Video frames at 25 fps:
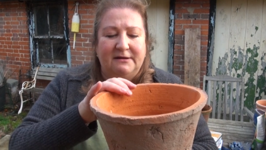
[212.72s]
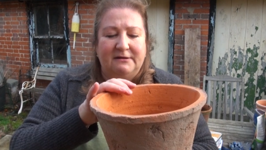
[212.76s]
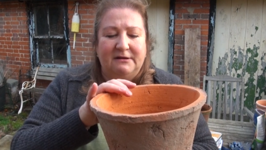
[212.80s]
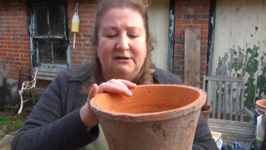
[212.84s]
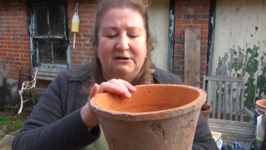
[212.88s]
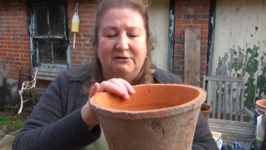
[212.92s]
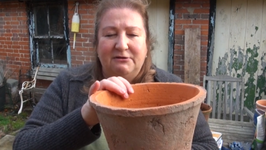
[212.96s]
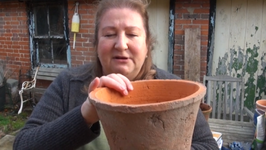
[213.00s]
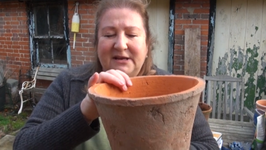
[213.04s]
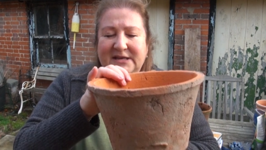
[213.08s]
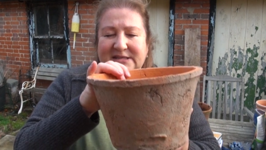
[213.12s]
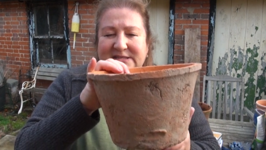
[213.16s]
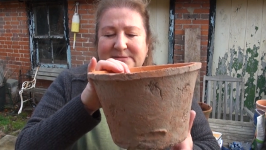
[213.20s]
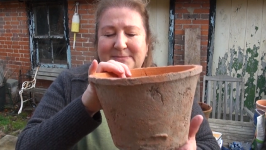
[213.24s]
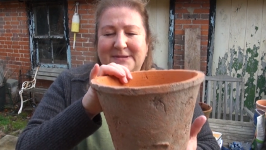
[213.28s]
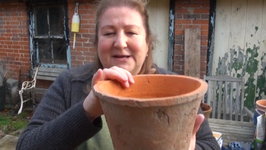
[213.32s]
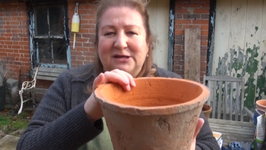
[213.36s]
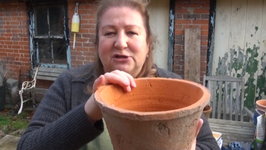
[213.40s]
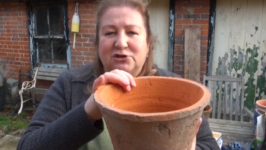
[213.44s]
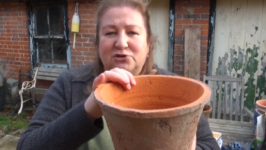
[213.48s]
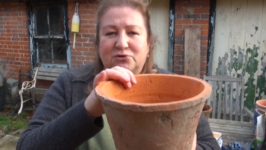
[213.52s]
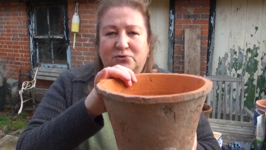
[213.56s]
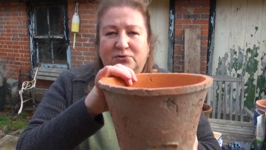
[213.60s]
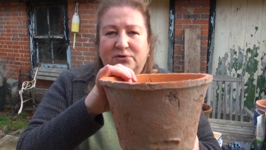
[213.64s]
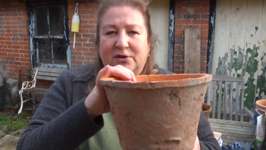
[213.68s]
you need to
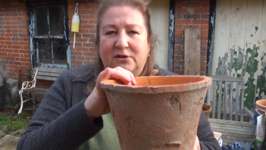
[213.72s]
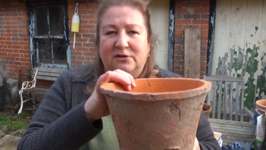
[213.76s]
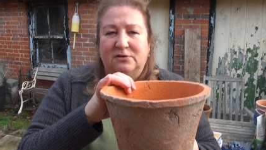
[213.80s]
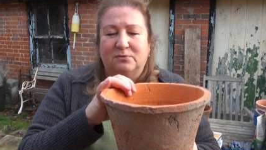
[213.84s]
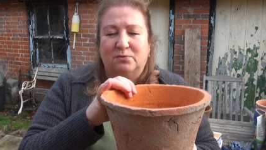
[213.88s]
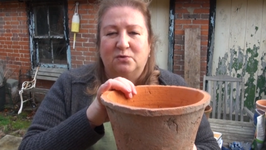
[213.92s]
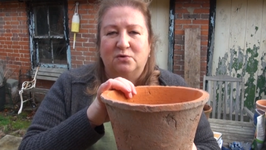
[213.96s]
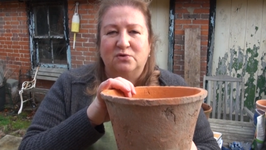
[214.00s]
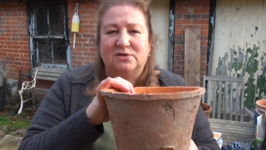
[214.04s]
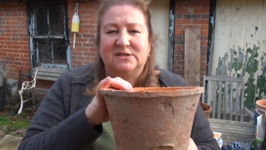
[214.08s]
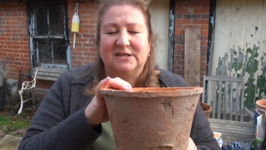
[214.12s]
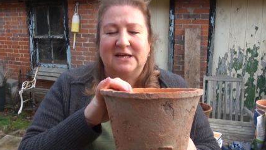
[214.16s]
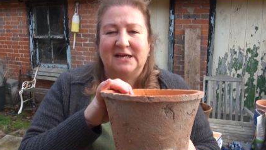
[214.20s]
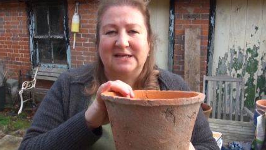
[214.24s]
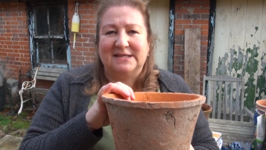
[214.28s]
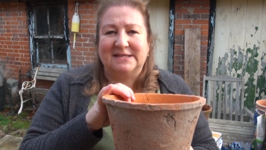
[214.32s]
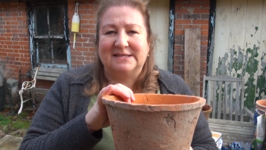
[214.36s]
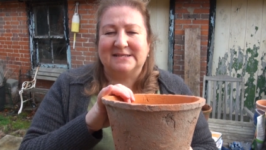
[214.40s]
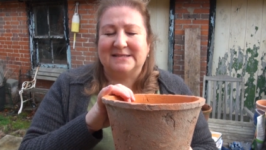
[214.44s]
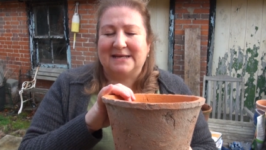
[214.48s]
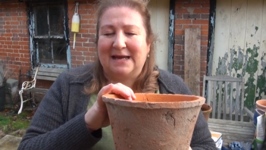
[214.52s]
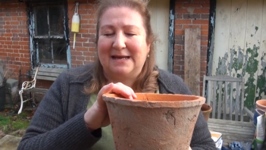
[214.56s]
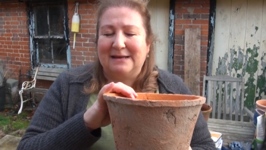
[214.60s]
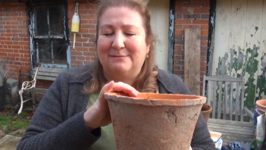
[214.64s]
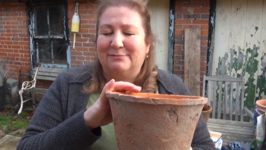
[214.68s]
make sure that the water can
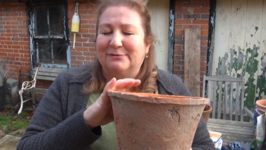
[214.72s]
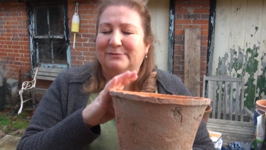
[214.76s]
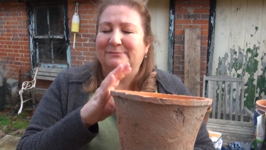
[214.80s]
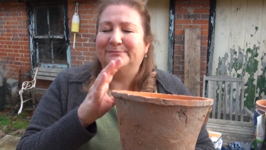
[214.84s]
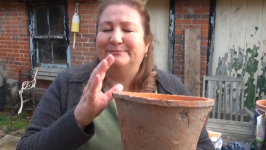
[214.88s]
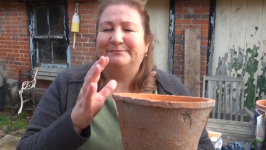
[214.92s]
escape.